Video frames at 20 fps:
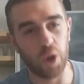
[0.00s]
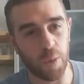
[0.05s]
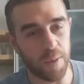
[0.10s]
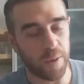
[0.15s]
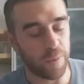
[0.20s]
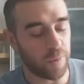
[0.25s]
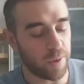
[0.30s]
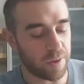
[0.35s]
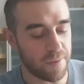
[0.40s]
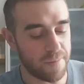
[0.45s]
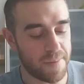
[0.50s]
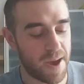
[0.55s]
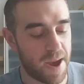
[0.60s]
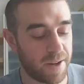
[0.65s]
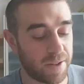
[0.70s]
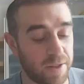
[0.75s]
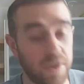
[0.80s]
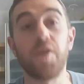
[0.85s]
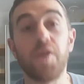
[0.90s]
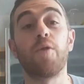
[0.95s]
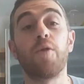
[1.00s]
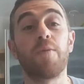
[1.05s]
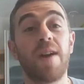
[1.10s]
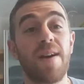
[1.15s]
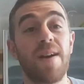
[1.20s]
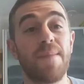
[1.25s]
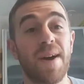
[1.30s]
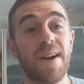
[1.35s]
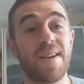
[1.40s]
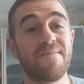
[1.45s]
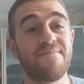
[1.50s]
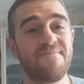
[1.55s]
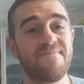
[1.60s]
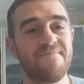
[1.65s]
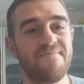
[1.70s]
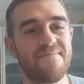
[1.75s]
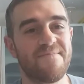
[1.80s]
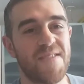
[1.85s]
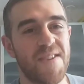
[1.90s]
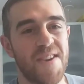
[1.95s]
Shalom and welcome back to Yo Rabbi.
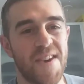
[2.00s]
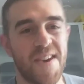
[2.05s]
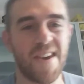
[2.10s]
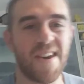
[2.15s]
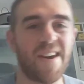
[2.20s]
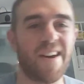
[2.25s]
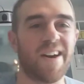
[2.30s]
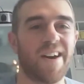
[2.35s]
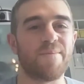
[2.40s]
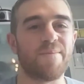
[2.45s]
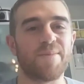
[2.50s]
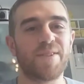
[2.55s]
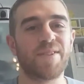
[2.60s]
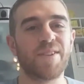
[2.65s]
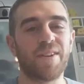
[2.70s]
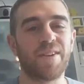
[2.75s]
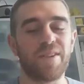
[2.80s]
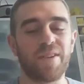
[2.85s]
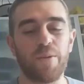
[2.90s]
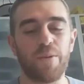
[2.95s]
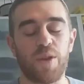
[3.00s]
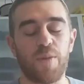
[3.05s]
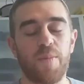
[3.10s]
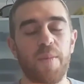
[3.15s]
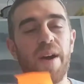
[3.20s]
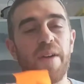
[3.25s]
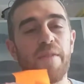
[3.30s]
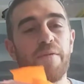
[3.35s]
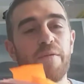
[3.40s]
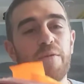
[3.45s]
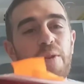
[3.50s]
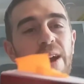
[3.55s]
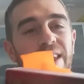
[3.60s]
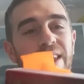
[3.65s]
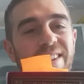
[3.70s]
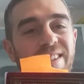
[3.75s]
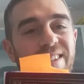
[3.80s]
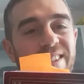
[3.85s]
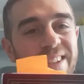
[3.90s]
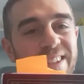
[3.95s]
I'm sitting with my
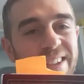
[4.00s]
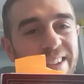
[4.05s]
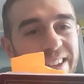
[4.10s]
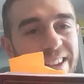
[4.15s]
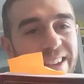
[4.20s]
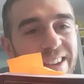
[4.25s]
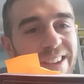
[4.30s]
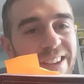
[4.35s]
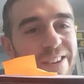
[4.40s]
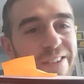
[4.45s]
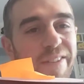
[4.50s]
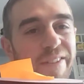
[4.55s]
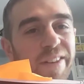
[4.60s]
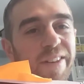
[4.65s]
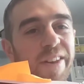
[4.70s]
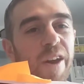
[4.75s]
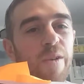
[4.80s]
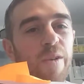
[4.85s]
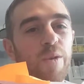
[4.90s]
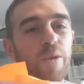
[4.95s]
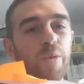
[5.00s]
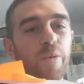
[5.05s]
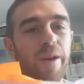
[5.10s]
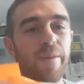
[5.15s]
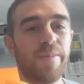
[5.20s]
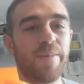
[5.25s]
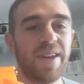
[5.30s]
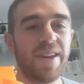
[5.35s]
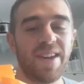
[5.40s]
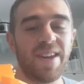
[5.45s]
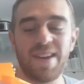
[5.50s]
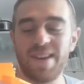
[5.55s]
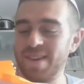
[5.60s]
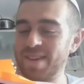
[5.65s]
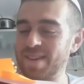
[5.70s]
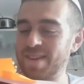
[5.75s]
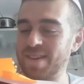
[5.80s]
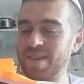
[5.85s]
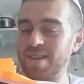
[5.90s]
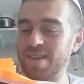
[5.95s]
friend, the Ger Rabbi,
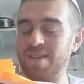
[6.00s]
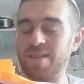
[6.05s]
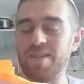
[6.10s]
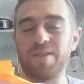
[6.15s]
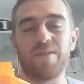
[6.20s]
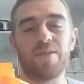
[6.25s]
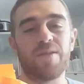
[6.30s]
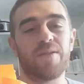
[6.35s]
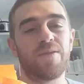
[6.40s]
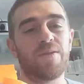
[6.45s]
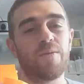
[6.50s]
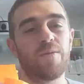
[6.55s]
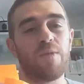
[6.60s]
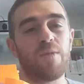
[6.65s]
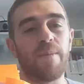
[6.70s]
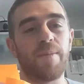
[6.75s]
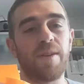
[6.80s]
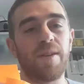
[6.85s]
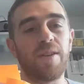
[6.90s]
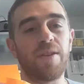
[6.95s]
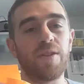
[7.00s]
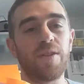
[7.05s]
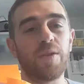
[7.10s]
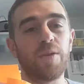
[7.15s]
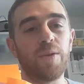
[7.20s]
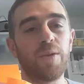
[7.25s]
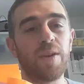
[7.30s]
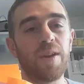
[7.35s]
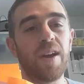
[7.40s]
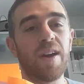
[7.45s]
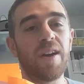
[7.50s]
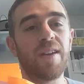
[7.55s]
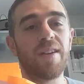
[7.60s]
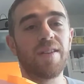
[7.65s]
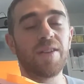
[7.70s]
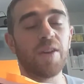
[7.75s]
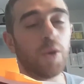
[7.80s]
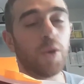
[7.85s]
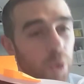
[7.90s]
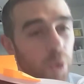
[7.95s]
Rabbi
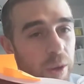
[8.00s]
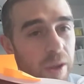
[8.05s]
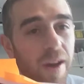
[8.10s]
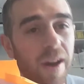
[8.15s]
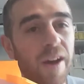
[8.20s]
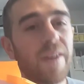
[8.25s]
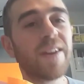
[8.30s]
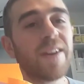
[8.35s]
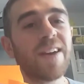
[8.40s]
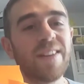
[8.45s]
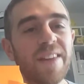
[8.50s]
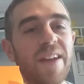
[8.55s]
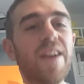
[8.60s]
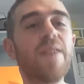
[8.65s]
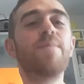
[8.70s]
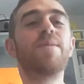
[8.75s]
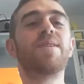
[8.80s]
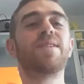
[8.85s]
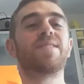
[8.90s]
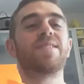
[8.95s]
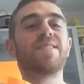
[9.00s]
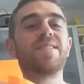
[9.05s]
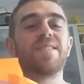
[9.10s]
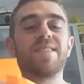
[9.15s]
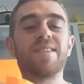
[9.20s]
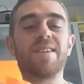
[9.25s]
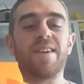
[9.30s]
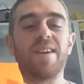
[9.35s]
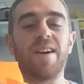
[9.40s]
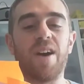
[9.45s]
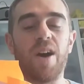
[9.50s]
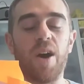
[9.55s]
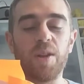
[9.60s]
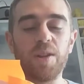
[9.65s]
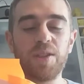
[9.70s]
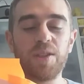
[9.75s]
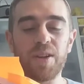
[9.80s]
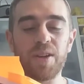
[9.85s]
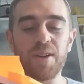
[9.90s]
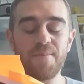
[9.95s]
Yehuda Aryeh Leib
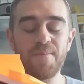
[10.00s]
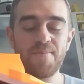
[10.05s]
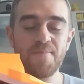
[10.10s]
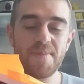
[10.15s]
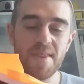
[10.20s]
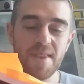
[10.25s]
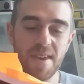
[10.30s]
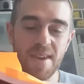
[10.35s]
Alter,